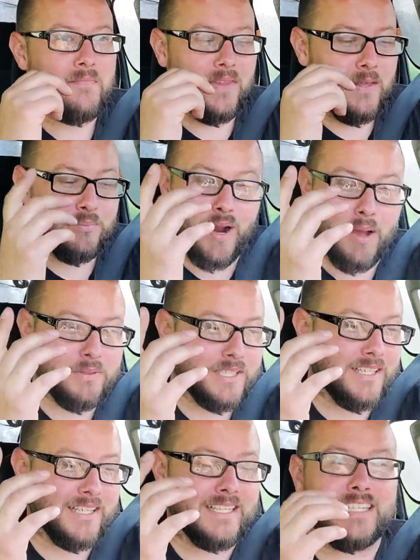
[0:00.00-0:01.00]
Probably
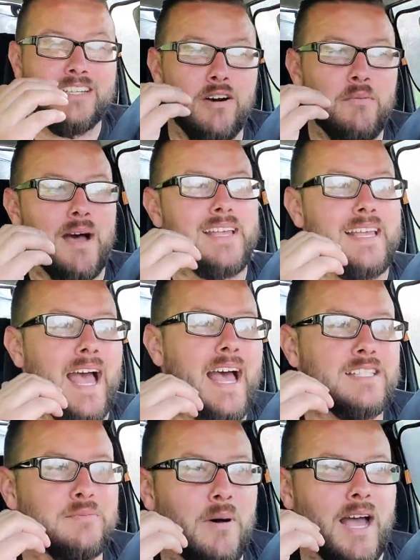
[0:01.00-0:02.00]
gonna kill my
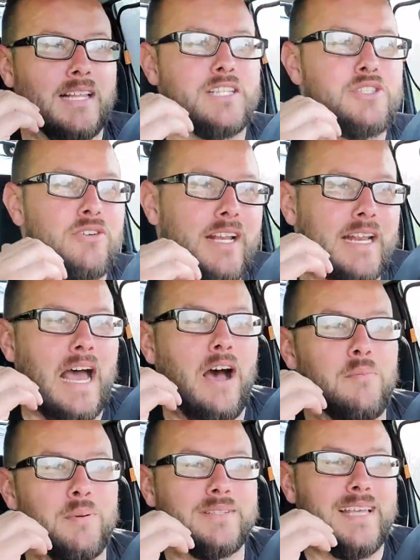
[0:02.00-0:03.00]
gas mileage right
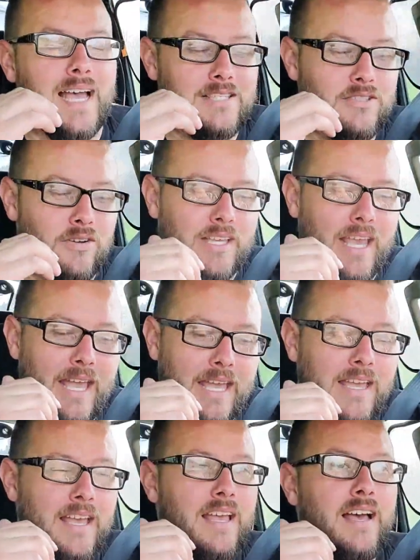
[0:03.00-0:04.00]
now, but that's
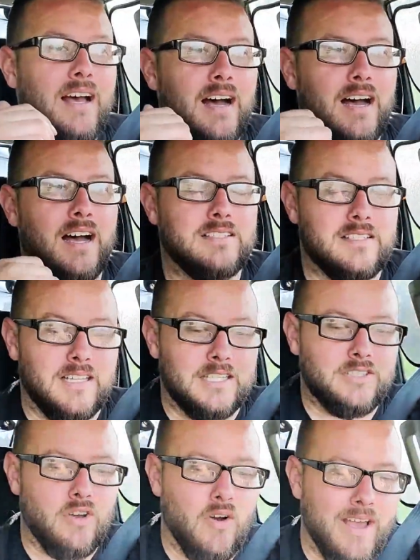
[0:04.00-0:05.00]
okay. So
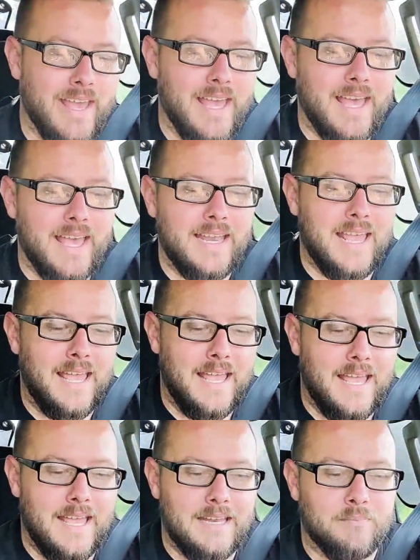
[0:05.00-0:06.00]
let's go ahead
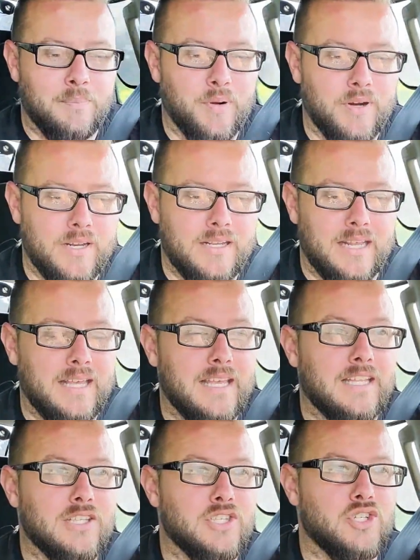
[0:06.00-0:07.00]
and put it
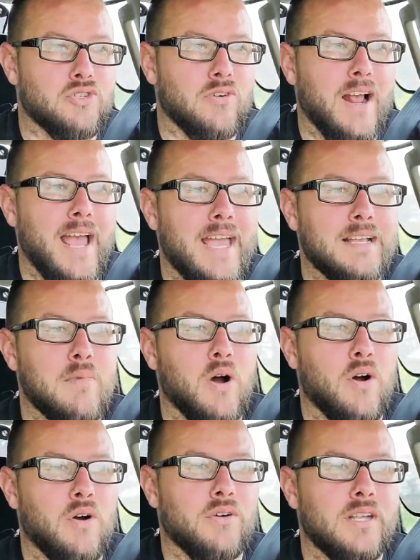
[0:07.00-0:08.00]
in drag
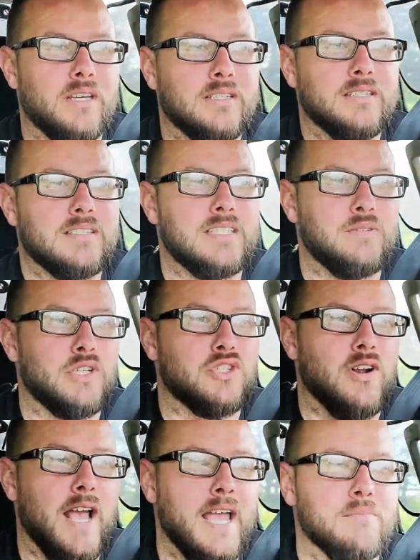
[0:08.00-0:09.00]
mode, see what
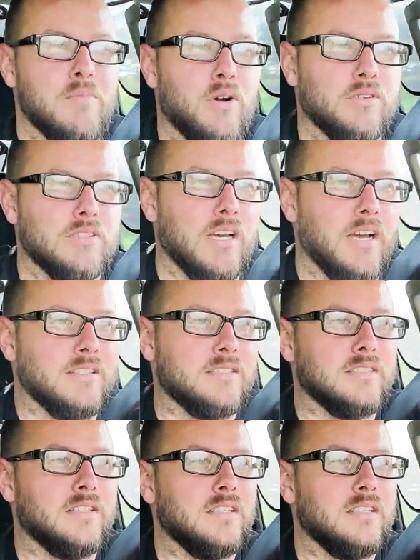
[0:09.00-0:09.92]
drag mode does.